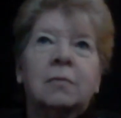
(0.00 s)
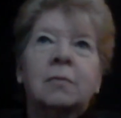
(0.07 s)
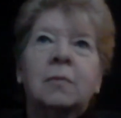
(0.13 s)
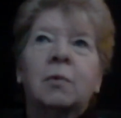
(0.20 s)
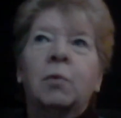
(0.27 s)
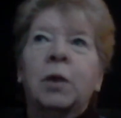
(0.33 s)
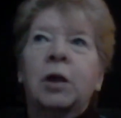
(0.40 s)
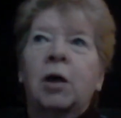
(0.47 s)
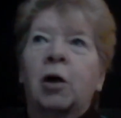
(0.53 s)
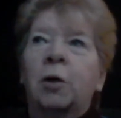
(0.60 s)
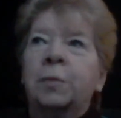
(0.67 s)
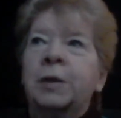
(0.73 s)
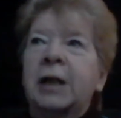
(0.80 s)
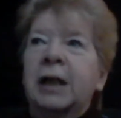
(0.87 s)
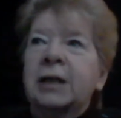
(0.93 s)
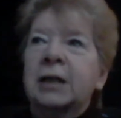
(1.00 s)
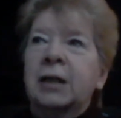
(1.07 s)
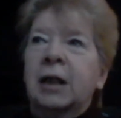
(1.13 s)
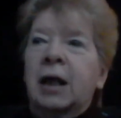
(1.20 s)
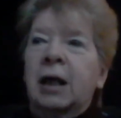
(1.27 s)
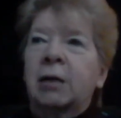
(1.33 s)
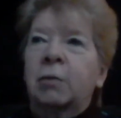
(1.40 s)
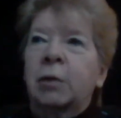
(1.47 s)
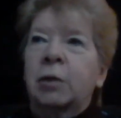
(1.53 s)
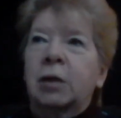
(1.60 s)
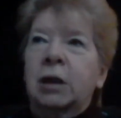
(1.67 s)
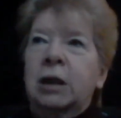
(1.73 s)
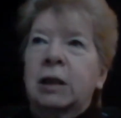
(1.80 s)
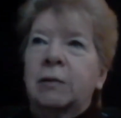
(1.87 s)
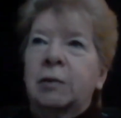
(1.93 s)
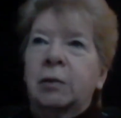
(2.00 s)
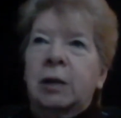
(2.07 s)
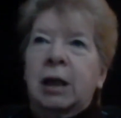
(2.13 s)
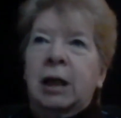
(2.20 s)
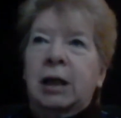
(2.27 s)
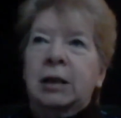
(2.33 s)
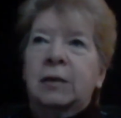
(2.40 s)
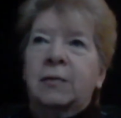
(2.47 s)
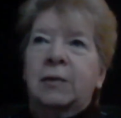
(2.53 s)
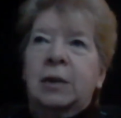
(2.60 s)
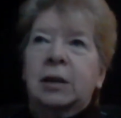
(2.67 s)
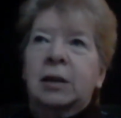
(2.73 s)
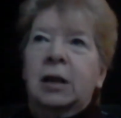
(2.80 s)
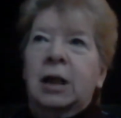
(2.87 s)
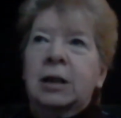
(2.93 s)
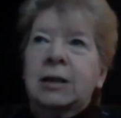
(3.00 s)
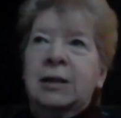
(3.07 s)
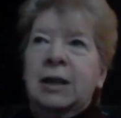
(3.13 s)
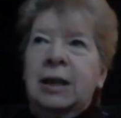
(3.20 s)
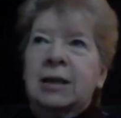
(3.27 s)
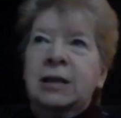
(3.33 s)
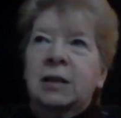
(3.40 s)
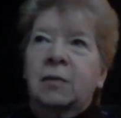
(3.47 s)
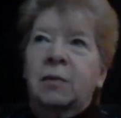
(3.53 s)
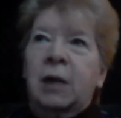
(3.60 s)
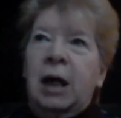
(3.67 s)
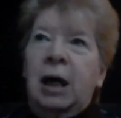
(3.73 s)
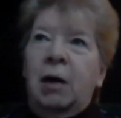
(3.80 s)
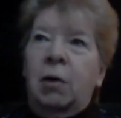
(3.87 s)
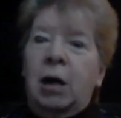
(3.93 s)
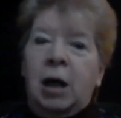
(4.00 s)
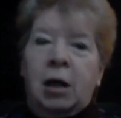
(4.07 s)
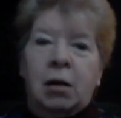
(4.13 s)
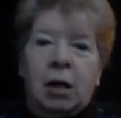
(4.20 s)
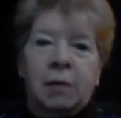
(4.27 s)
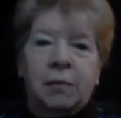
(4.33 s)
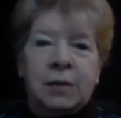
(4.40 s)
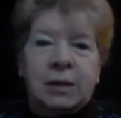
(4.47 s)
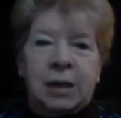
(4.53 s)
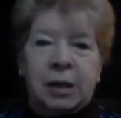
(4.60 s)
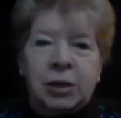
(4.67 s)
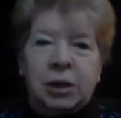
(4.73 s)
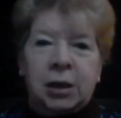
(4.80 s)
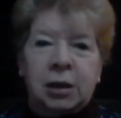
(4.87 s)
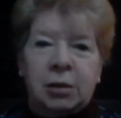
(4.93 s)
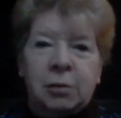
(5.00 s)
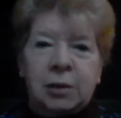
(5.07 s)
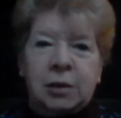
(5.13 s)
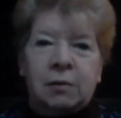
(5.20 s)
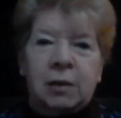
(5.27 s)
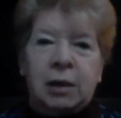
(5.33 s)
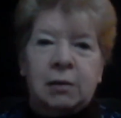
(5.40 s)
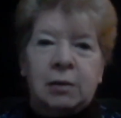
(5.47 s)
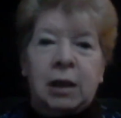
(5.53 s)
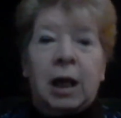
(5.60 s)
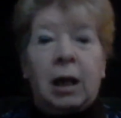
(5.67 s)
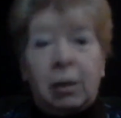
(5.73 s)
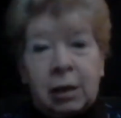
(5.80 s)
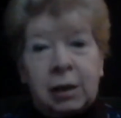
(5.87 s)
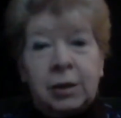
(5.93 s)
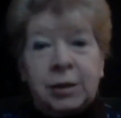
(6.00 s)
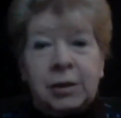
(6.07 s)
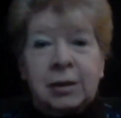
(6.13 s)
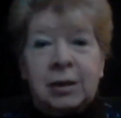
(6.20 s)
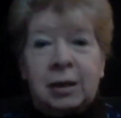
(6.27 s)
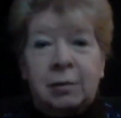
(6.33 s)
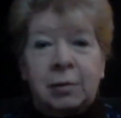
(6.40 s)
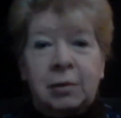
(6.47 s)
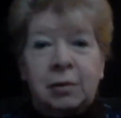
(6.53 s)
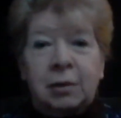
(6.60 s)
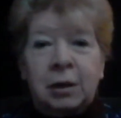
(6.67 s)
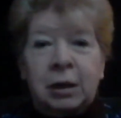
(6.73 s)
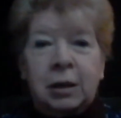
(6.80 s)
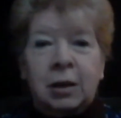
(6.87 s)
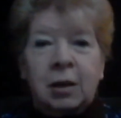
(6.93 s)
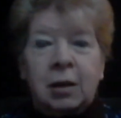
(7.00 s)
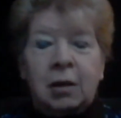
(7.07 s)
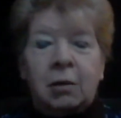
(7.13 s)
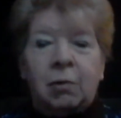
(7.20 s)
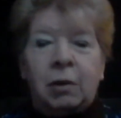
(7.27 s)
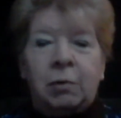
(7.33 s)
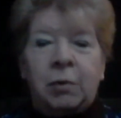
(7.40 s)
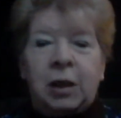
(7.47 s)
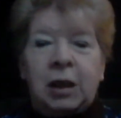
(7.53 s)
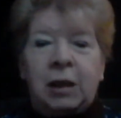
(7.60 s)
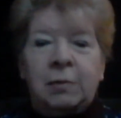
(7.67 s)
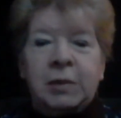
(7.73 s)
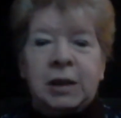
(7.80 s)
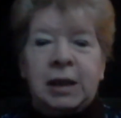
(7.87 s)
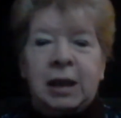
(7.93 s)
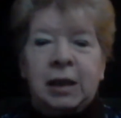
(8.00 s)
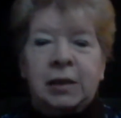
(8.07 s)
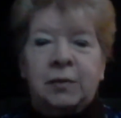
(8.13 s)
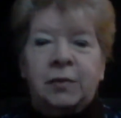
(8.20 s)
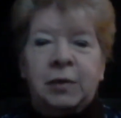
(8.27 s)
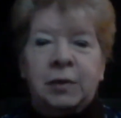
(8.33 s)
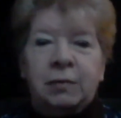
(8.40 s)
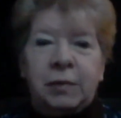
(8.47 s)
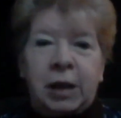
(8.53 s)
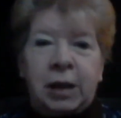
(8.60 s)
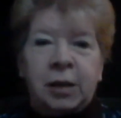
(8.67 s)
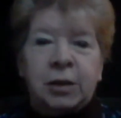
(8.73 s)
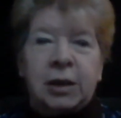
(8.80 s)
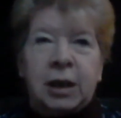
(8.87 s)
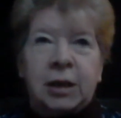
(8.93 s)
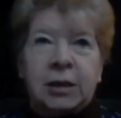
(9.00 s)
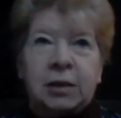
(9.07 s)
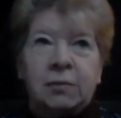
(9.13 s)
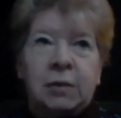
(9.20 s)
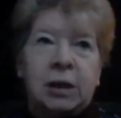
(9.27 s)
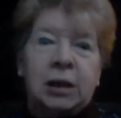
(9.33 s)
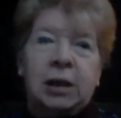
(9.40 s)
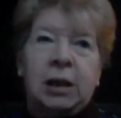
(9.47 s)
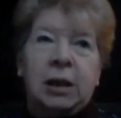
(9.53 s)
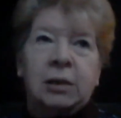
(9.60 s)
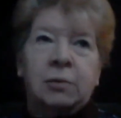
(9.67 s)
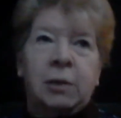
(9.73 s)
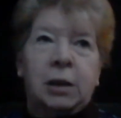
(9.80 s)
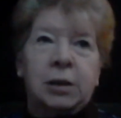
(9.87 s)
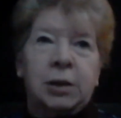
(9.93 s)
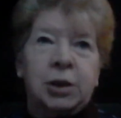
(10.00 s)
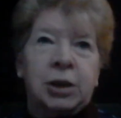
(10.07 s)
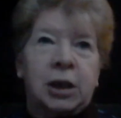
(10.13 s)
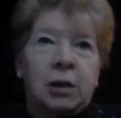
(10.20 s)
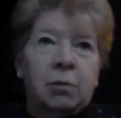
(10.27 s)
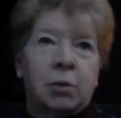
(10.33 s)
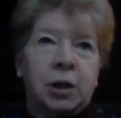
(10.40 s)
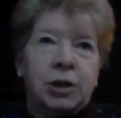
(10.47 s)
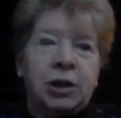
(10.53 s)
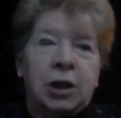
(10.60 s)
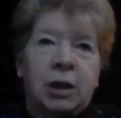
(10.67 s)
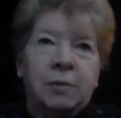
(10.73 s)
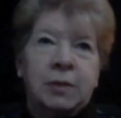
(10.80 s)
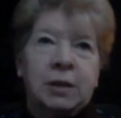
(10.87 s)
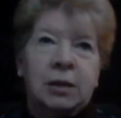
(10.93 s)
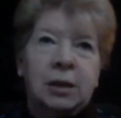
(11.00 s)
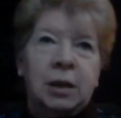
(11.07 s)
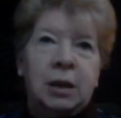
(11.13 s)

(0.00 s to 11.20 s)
we hope that tonight we could give you kind of a sense of how our conversation goes around our kitchen table when we come together for the Re-Energize and Reconnect Wellness Check workshops.